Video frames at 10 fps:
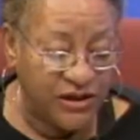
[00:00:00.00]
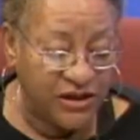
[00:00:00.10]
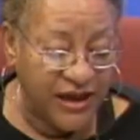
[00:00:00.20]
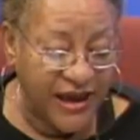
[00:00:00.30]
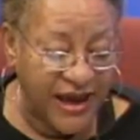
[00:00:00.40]

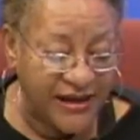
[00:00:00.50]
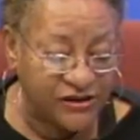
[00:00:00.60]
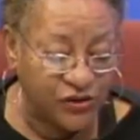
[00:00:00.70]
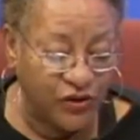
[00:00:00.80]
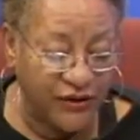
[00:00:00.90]
ask
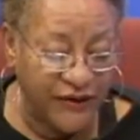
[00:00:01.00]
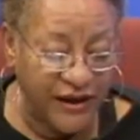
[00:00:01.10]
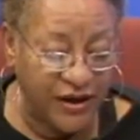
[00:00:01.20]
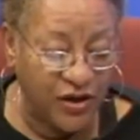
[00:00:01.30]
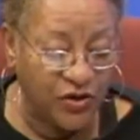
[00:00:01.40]
or think
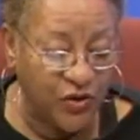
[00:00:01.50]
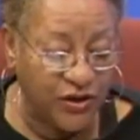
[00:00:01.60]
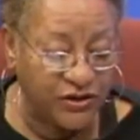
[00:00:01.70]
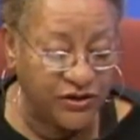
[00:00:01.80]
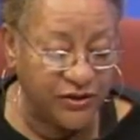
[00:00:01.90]
according to
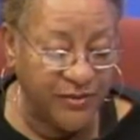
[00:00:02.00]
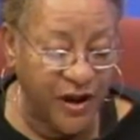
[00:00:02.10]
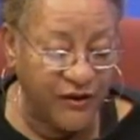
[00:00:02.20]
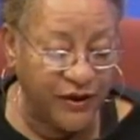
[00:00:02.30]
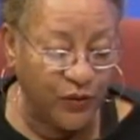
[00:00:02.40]
the power
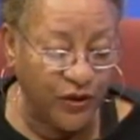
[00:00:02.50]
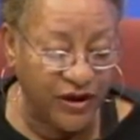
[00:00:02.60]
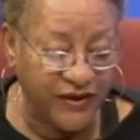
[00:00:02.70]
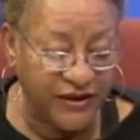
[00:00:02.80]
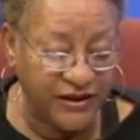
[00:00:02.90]
that worketh
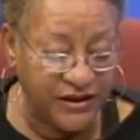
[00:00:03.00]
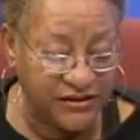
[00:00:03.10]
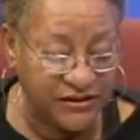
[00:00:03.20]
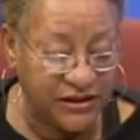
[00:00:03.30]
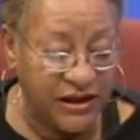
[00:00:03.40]
in us.
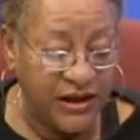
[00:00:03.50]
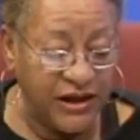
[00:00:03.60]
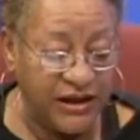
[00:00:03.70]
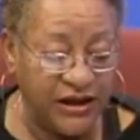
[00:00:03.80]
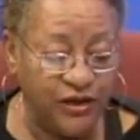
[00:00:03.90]
In
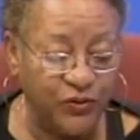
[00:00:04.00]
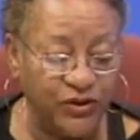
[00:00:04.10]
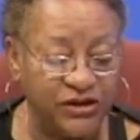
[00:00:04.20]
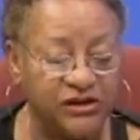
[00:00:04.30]
other words,